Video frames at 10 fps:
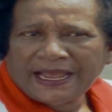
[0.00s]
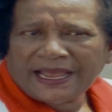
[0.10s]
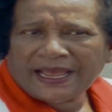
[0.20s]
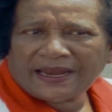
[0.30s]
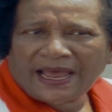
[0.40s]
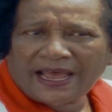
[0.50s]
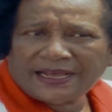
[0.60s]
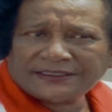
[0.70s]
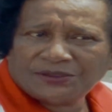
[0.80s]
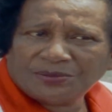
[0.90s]
and
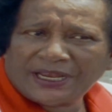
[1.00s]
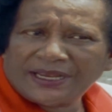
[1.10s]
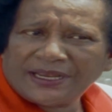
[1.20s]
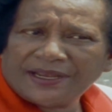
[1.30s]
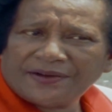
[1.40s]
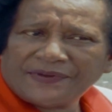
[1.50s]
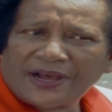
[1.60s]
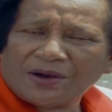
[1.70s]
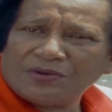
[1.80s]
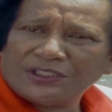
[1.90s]
asked me if
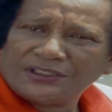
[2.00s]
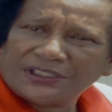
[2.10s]
I would